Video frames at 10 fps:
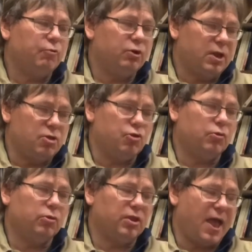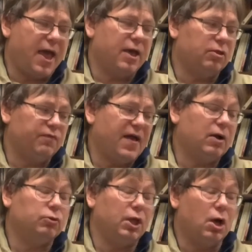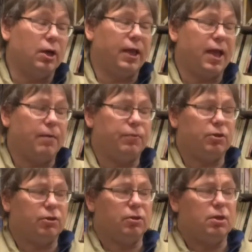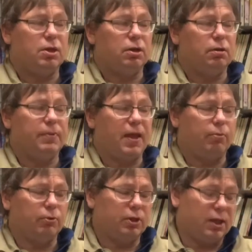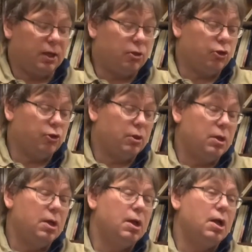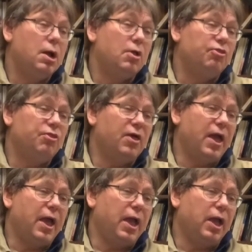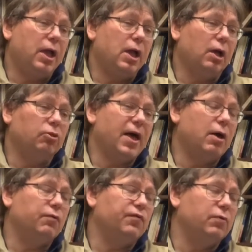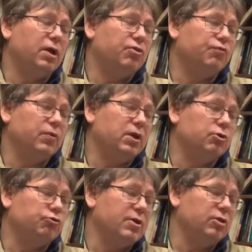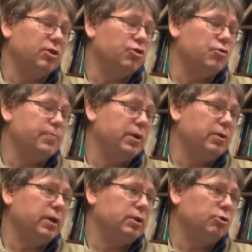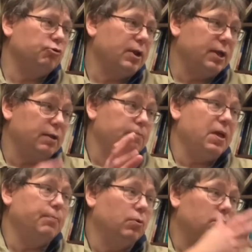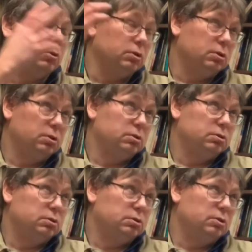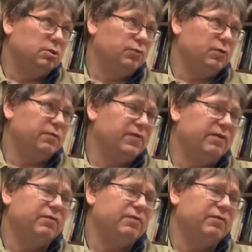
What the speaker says: credentials as faculty on campus to be able to teach. They allowed for a 3-year transition period to try to get people, 3 or 5,